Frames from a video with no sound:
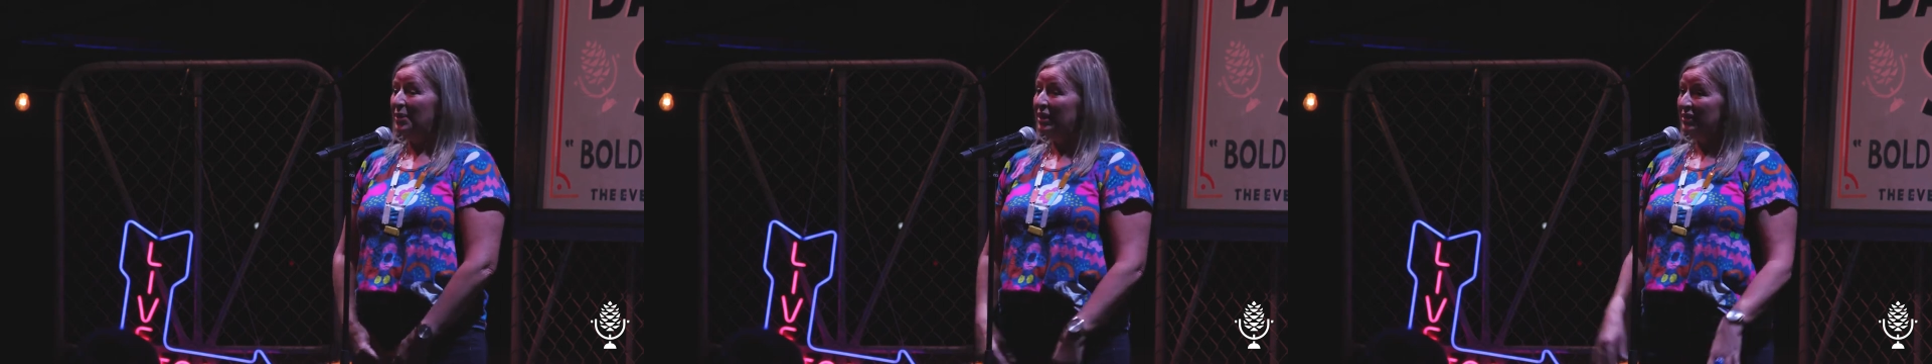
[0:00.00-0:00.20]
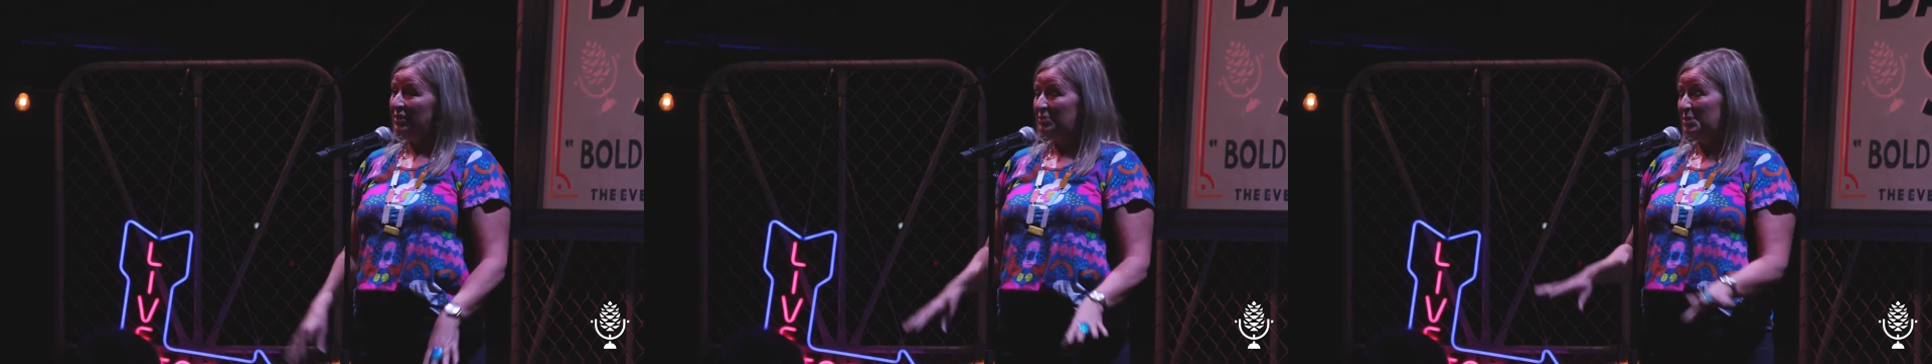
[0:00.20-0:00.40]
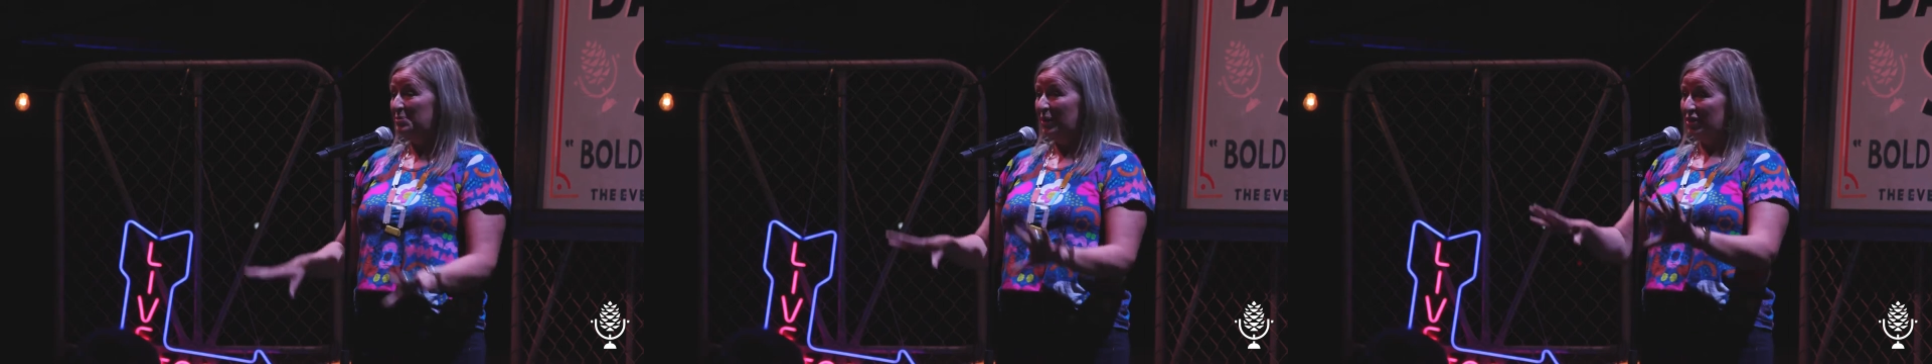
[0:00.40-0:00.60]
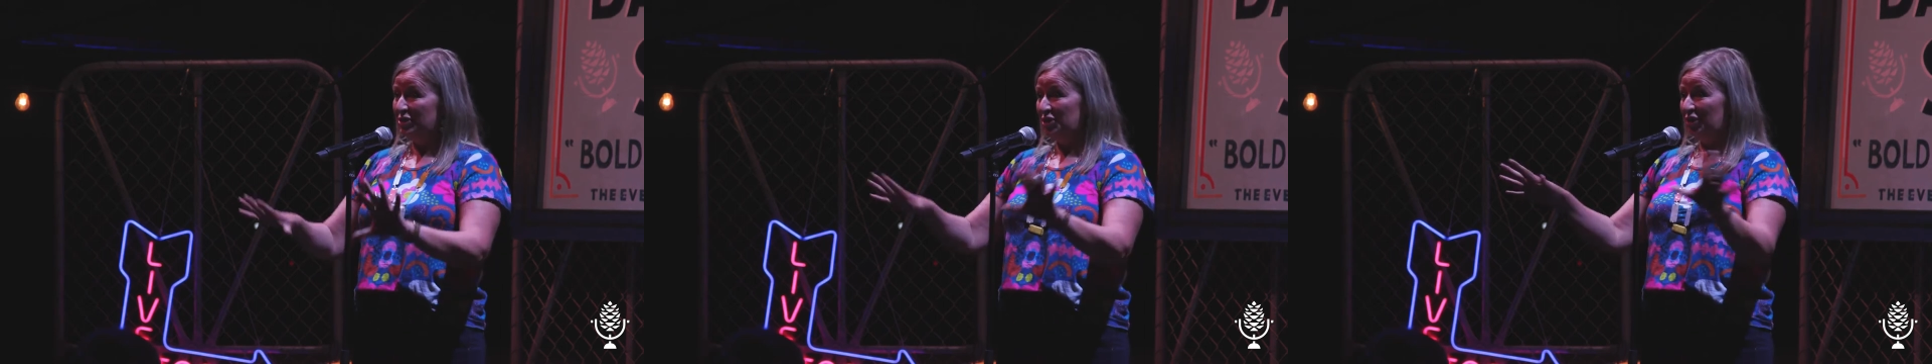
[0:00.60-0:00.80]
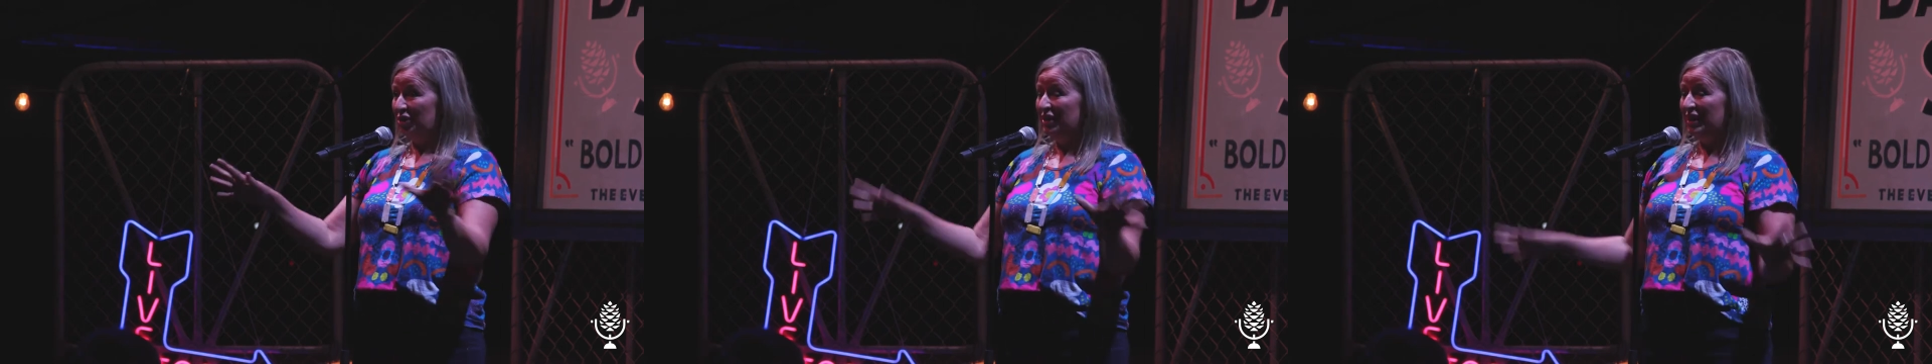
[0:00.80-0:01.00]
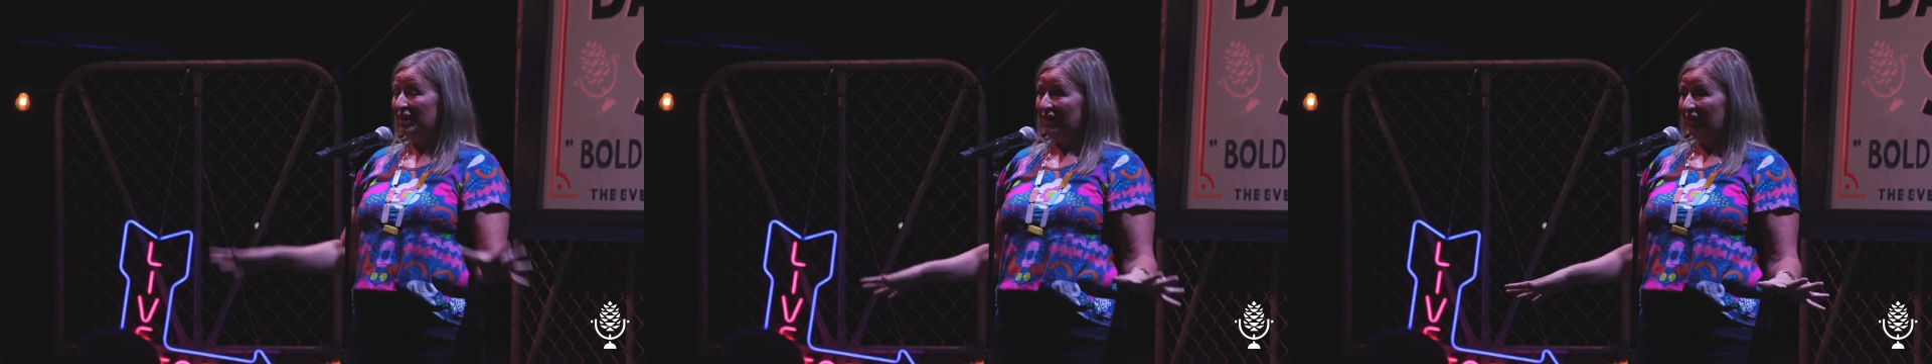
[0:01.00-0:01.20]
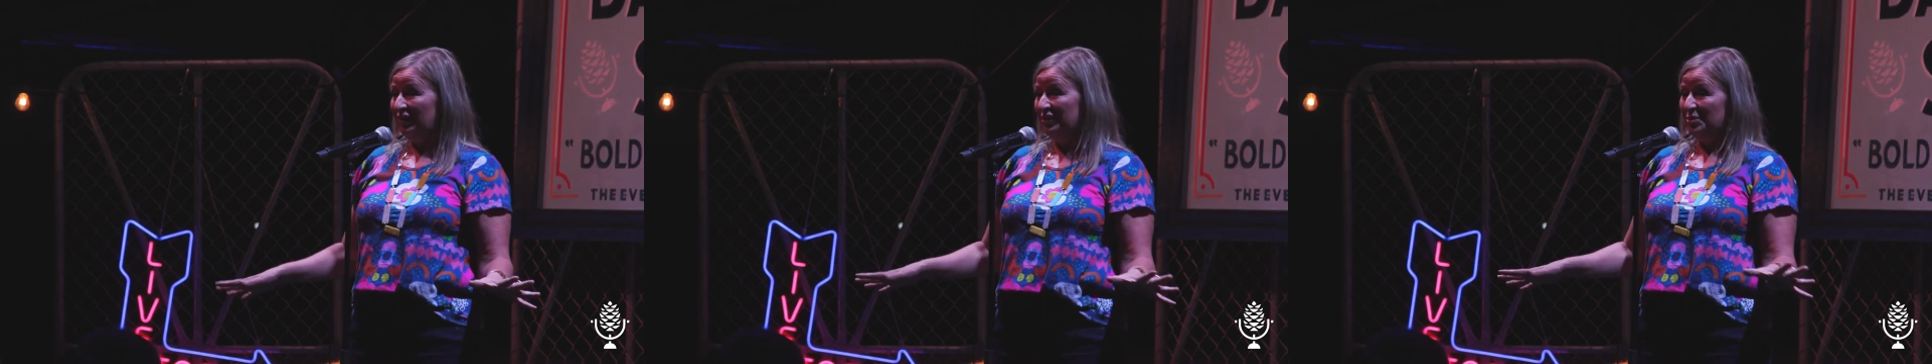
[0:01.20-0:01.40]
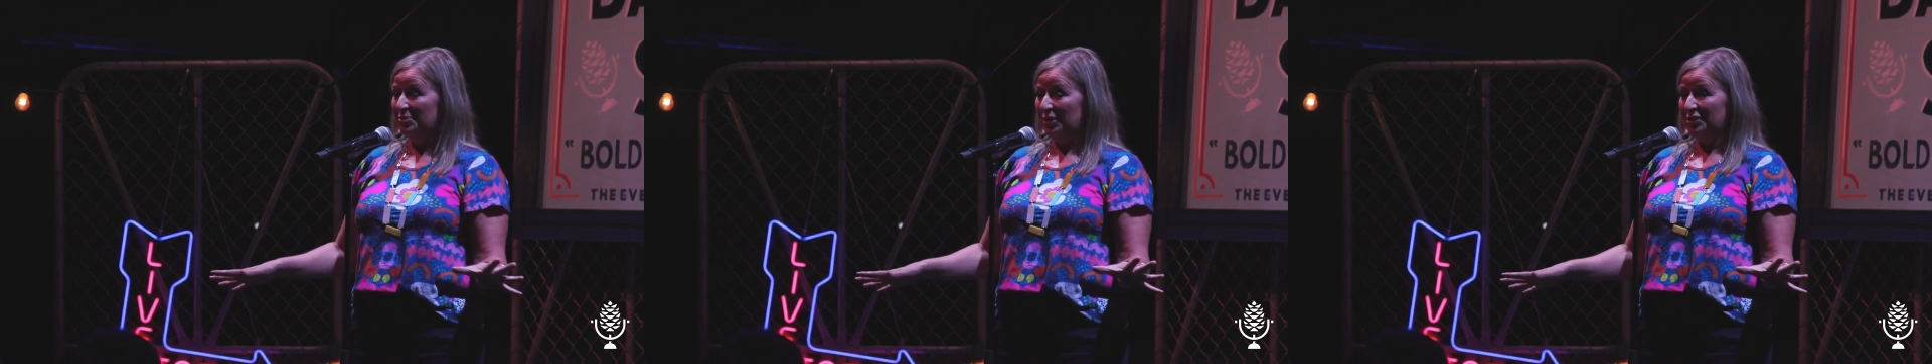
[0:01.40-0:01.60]
went on a wee bit of journey
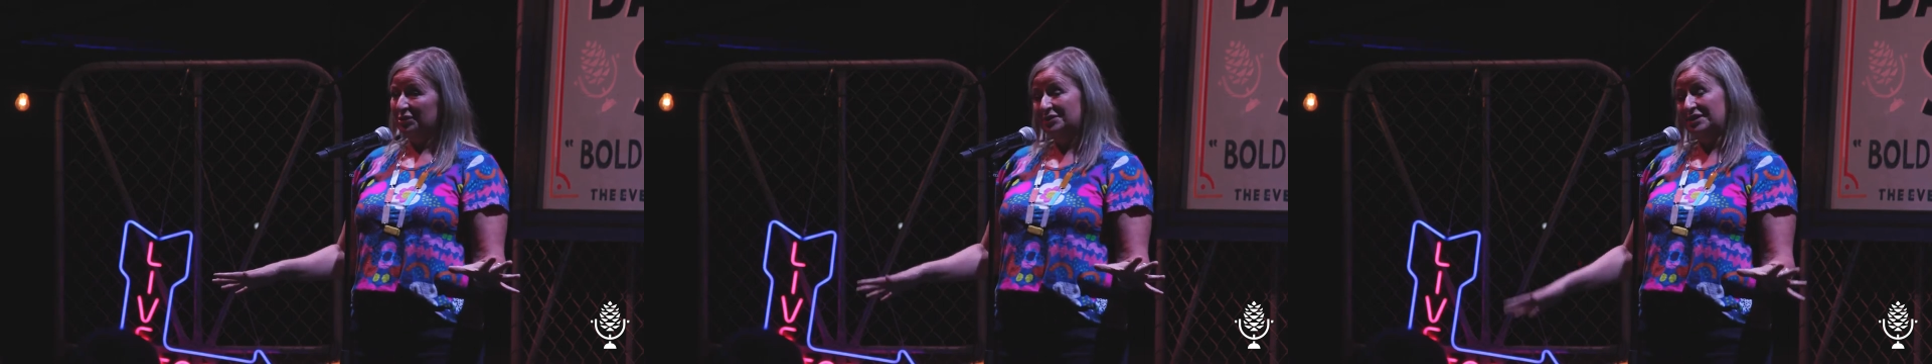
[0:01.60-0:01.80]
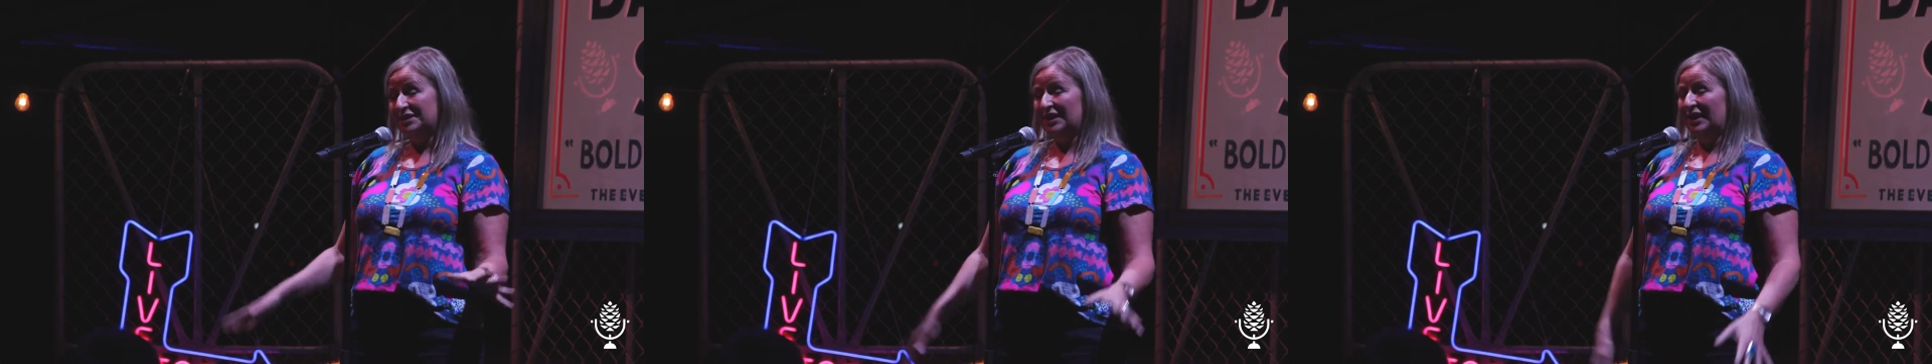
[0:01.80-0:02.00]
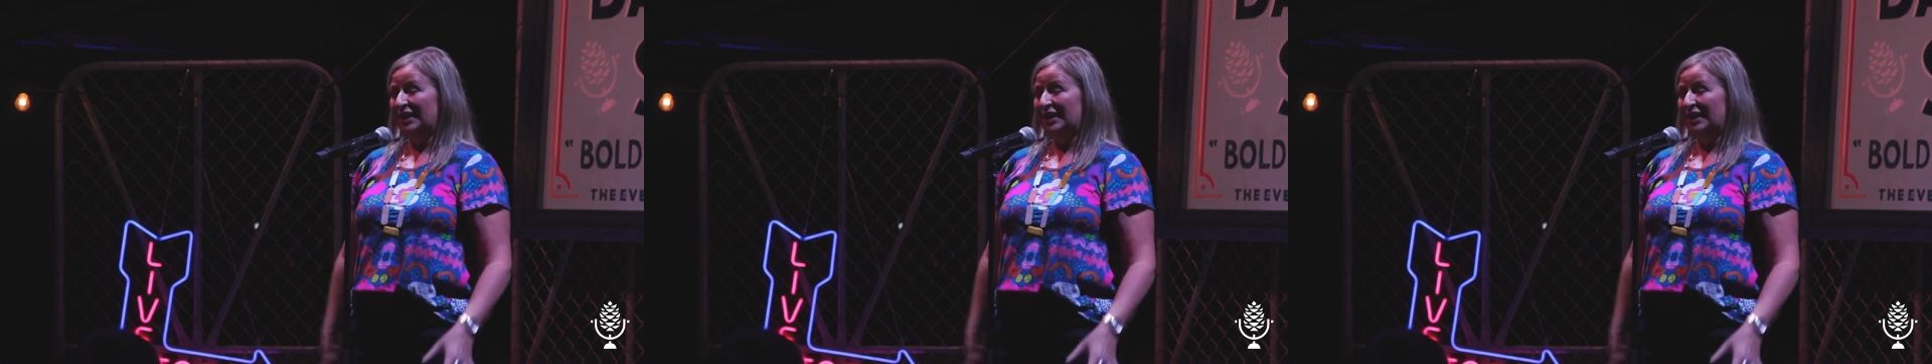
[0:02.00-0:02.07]
around the world,